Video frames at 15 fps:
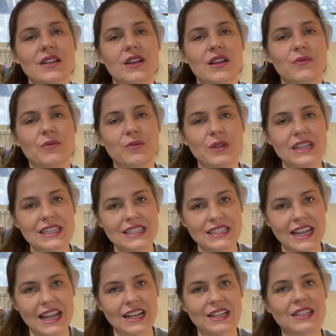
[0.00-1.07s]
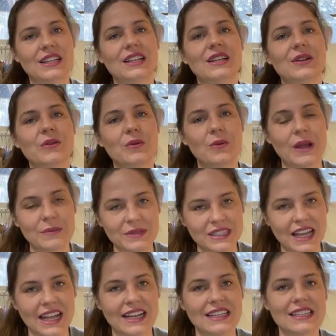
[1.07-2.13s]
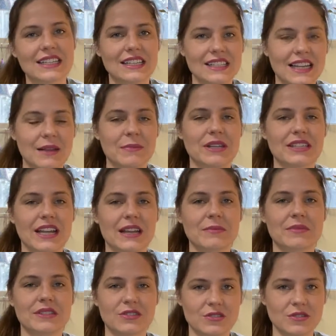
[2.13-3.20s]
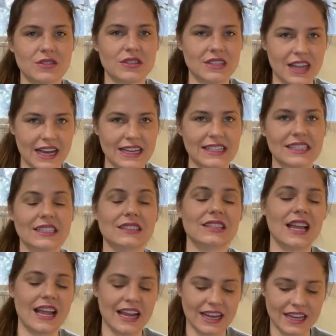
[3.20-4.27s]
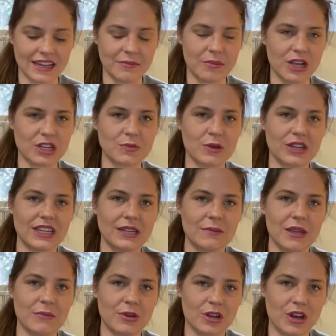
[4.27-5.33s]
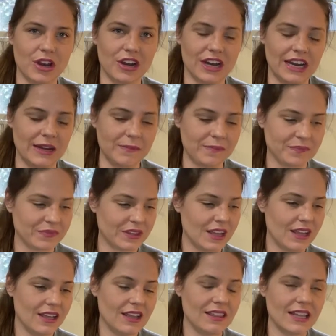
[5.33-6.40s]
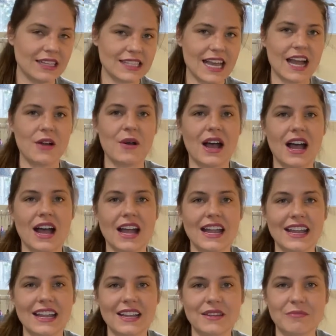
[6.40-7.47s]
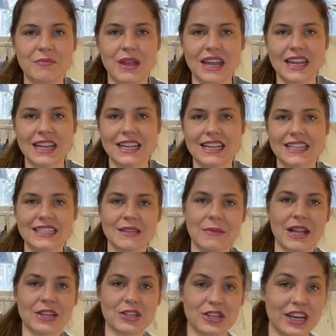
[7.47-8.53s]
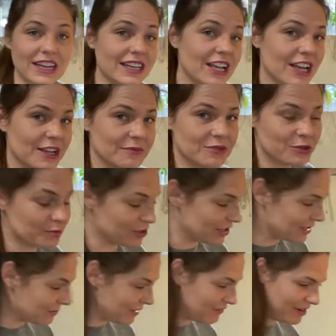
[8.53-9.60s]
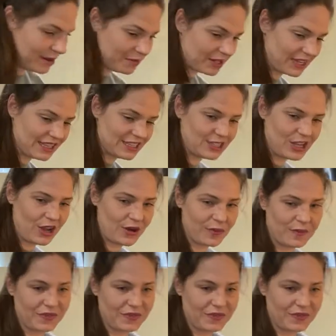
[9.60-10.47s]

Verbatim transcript: resale websites, consignment types sites like Poshmark, eBay, Mercari. That's how I make some extra income to bring to my family. So,